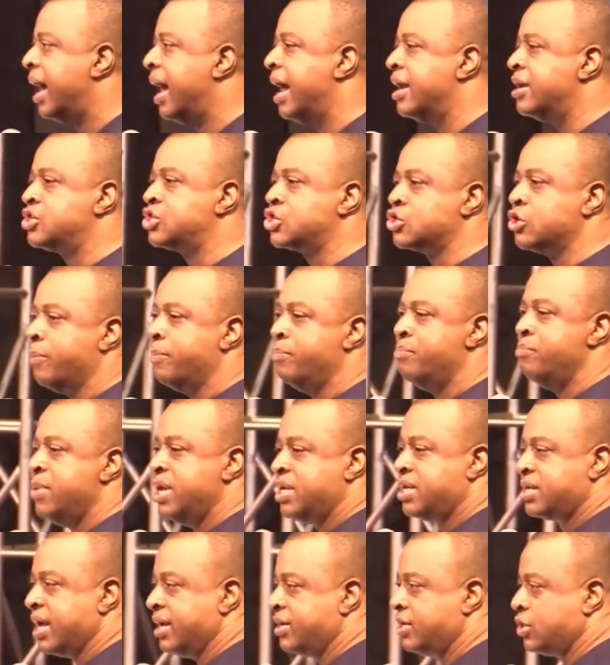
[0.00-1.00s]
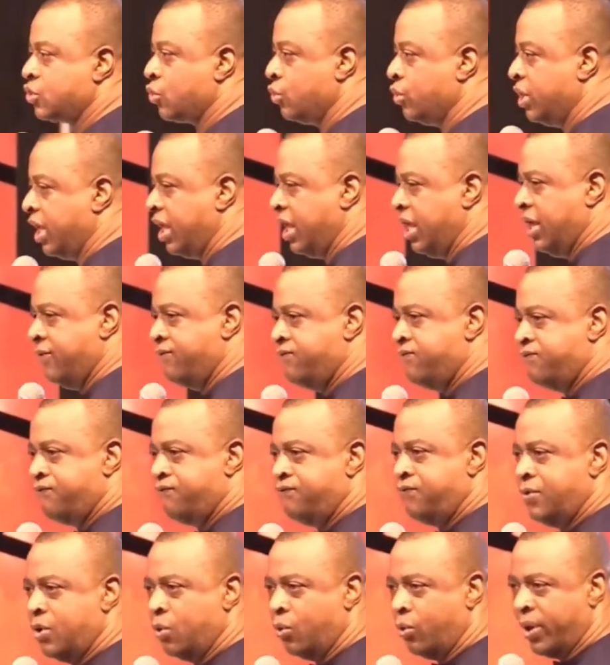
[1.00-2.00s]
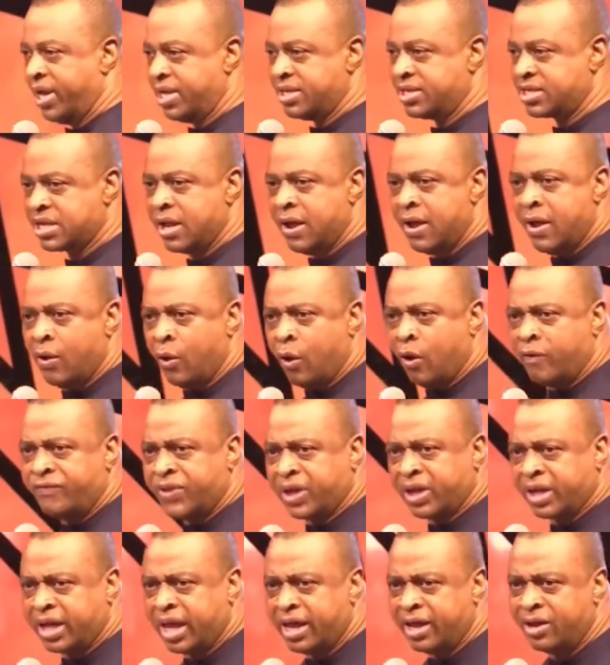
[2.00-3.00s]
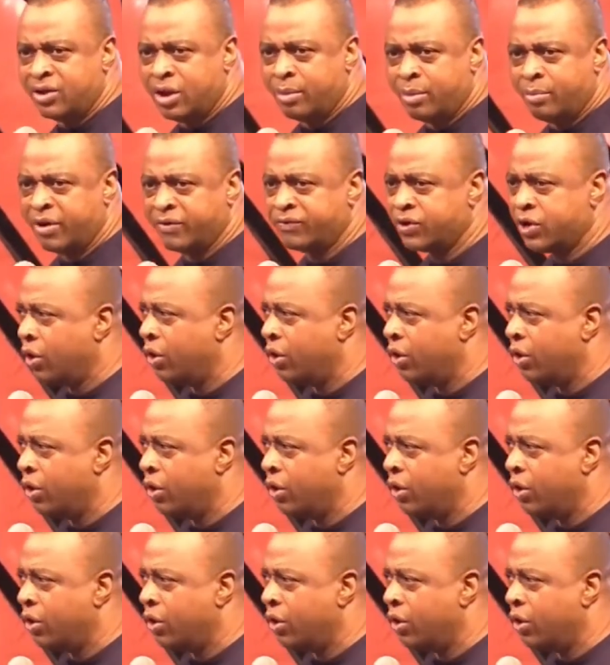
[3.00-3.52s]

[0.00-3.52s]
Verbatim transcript: and submitted to the influence of the kingdom of